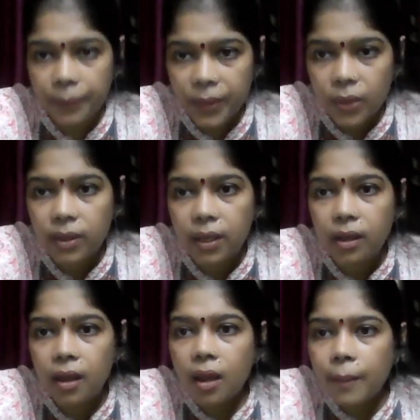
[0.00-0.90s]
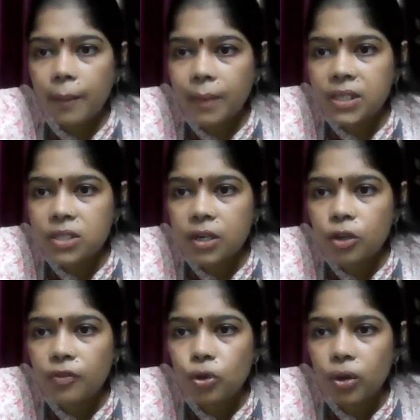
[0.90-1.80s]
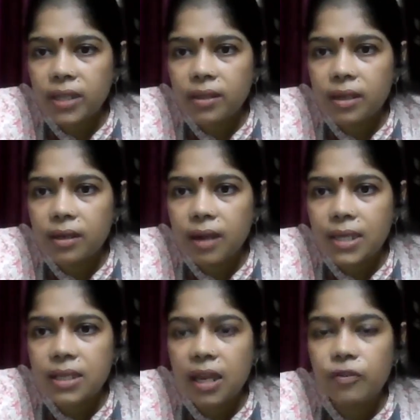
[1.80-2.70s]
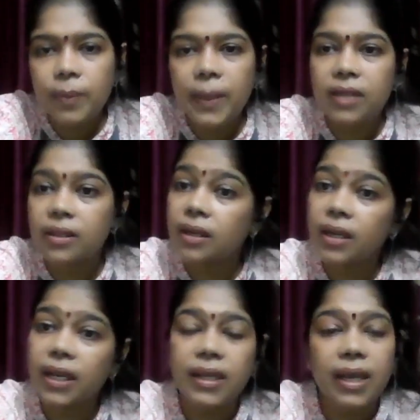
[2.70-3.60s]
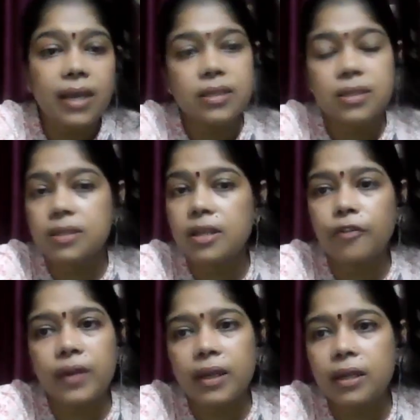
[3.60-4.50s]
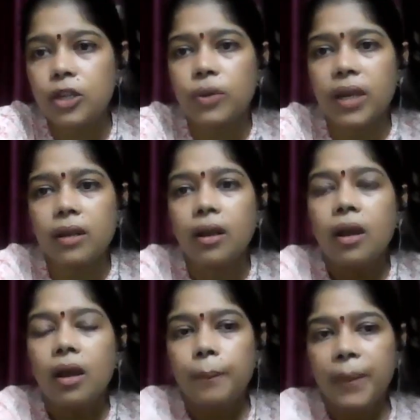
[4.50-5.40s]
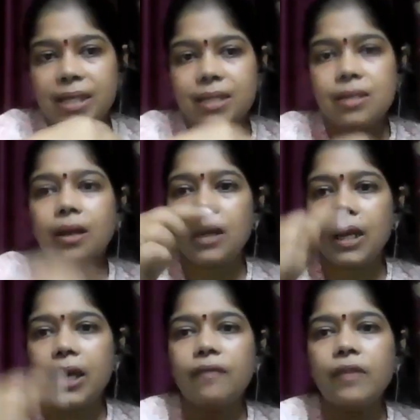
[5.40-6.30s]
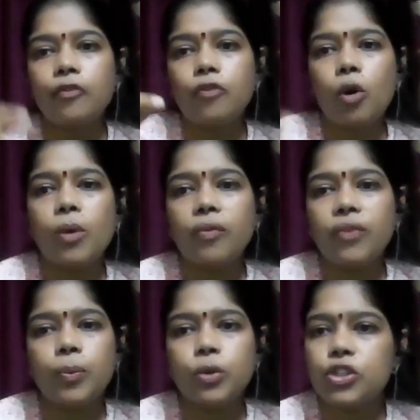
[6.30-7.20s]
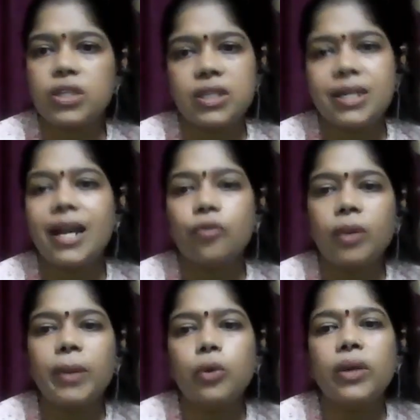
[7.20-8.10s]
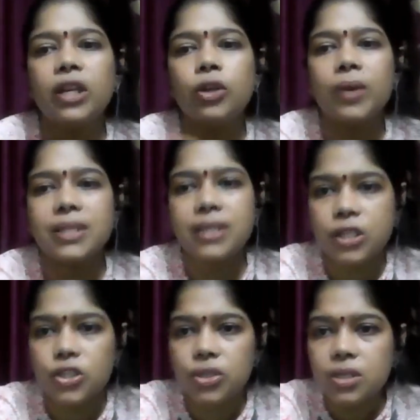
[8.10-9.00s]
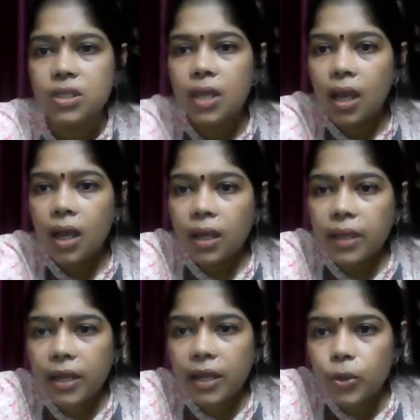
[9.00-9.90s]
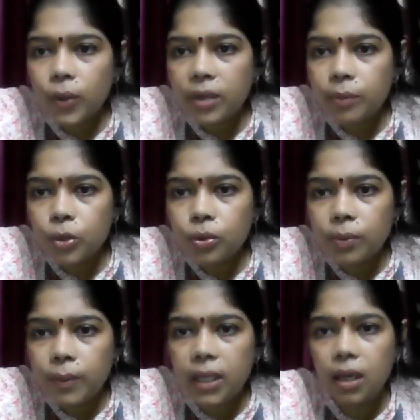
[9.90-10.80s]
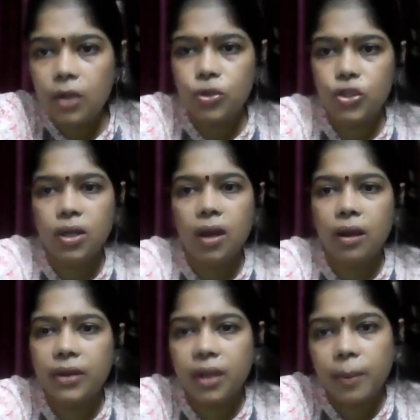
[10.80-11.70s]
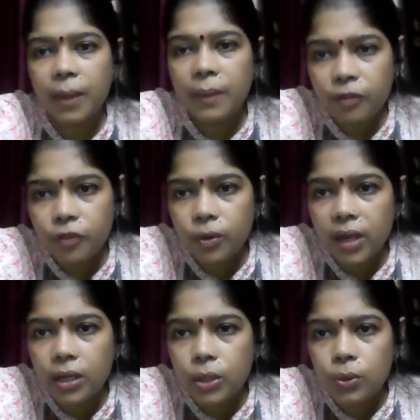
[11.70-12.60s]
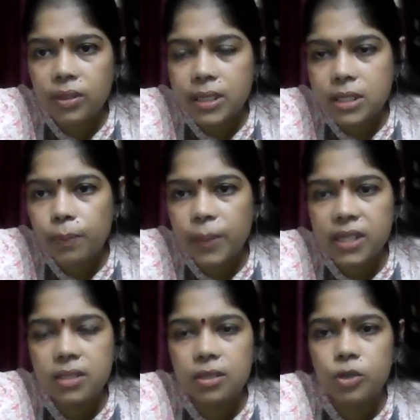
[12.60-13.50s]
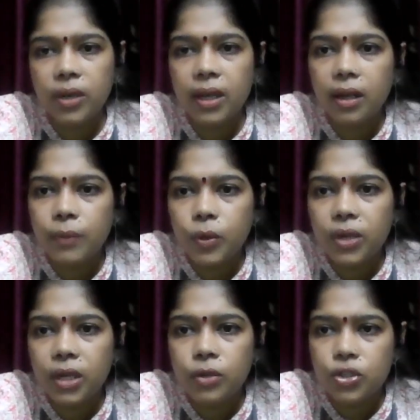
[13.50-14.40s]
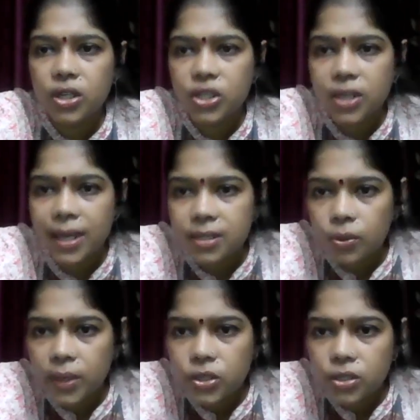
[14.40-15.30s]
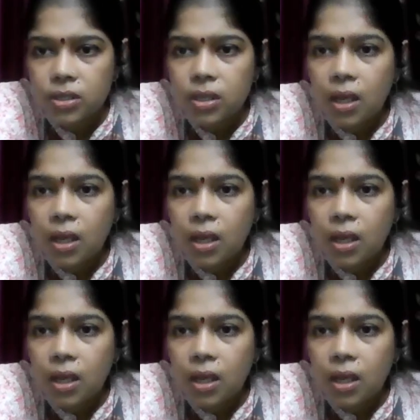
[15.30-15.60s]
Okay, ma'am, instead of drawing the grass, can we make the clay? Yes, definitely. You can paste the clay in the form of a bushes. That we'll be doing into our sessions. Can you unmute me, Anushka? Ria ma'am, if you can do this, please, you can unmute Anushka. She has a question.